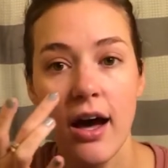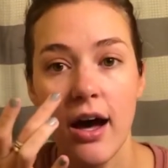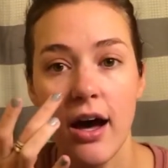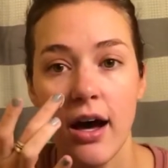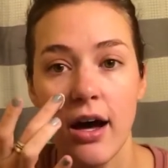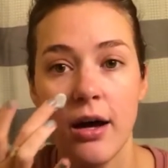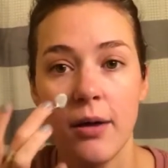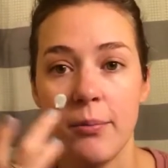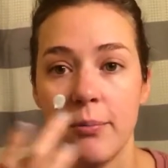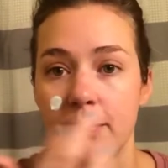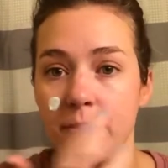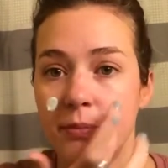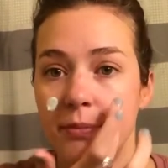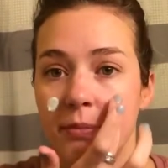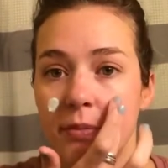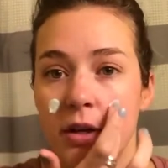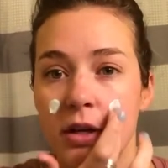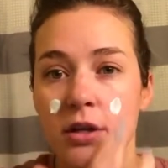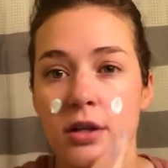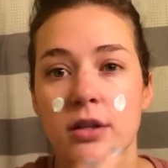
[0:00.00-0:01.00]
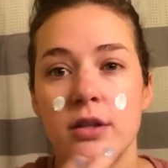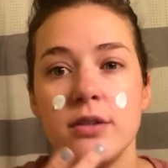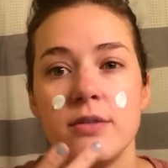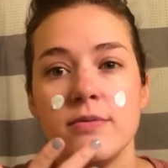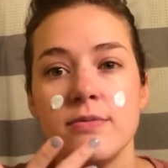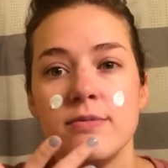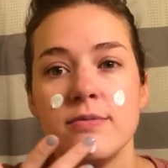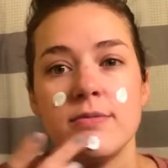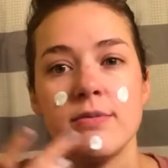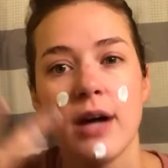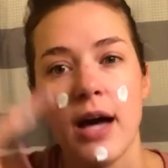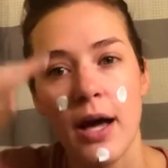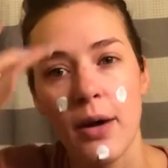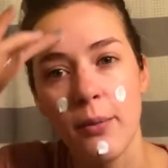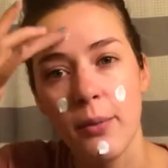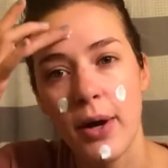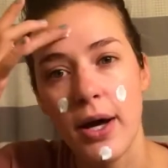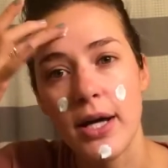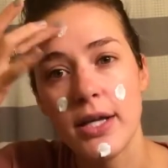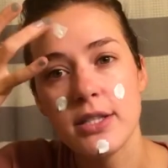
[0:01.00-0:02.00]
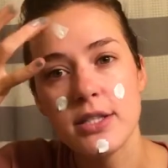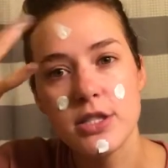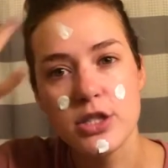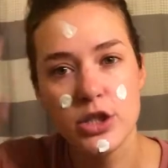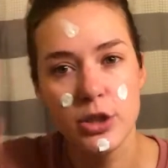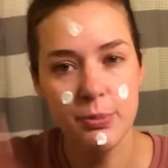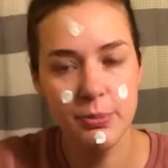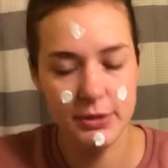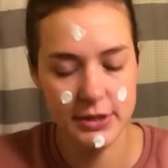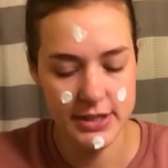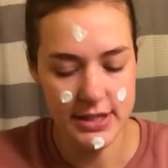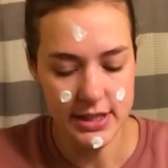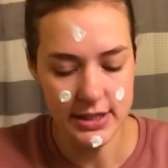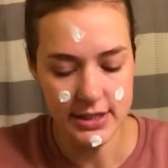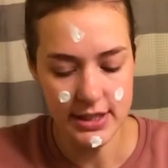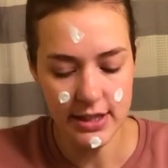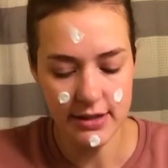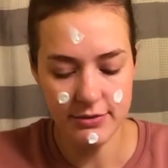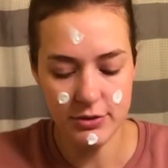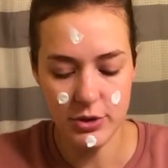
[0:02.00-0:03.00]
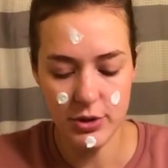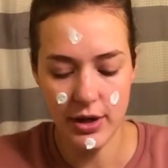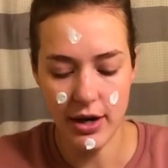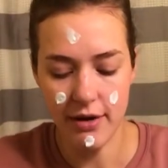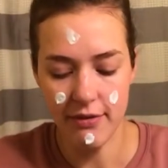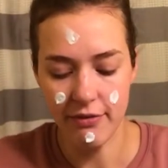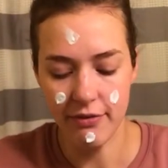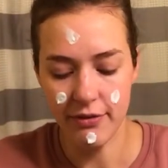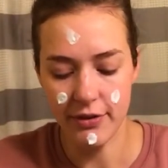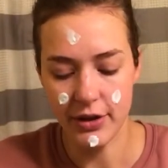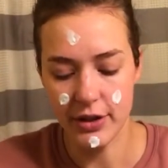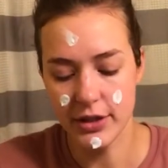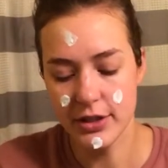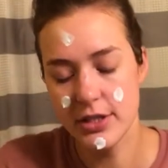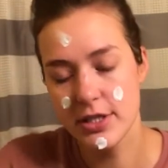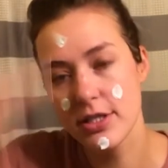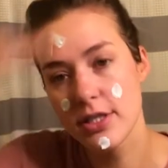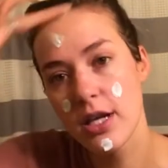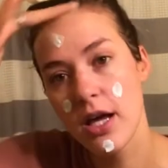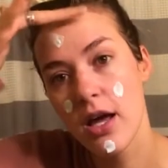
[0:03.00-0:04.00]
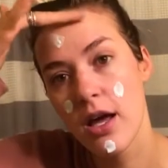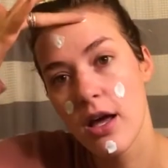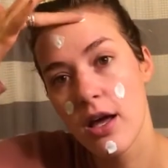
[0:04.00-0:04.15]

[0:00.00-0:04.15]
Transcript: Um, I was super sensitive to it at first.